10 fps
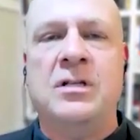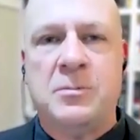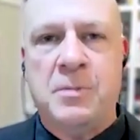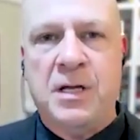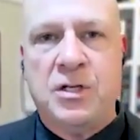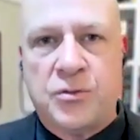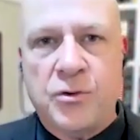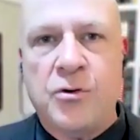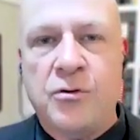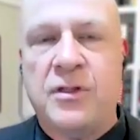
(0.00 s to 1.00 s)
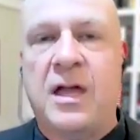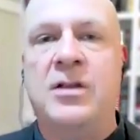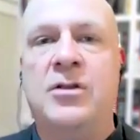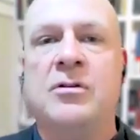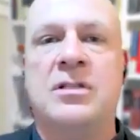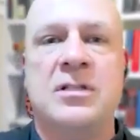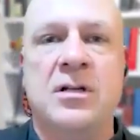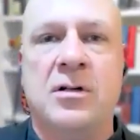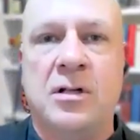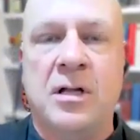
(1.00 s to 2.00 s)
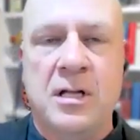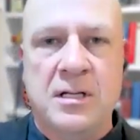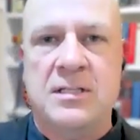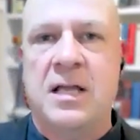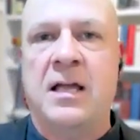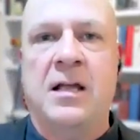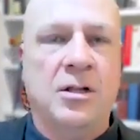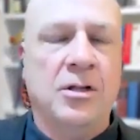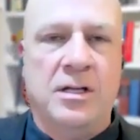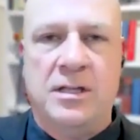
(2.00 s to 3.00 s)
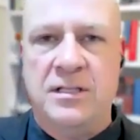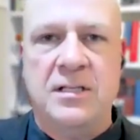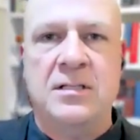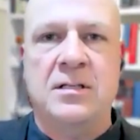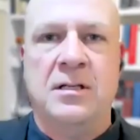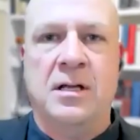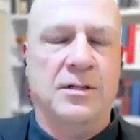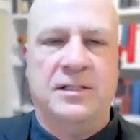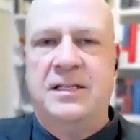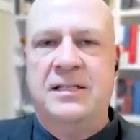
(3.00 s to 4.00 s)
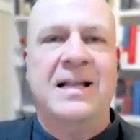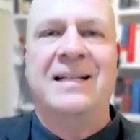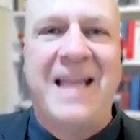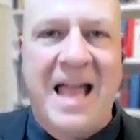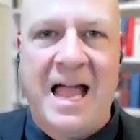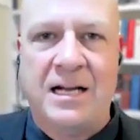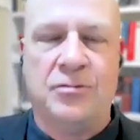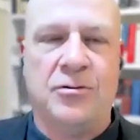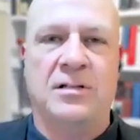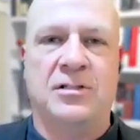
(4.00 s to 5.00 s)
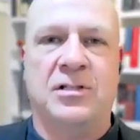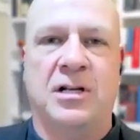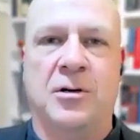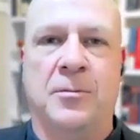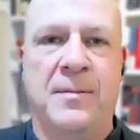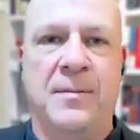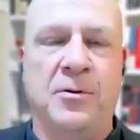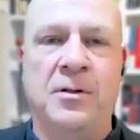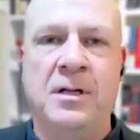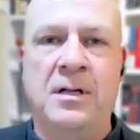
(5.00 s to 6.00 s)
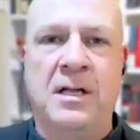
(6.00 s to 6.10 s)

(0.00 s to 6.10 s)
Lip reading: can speak truth and you can still say, look, this doesn't attack transgender people.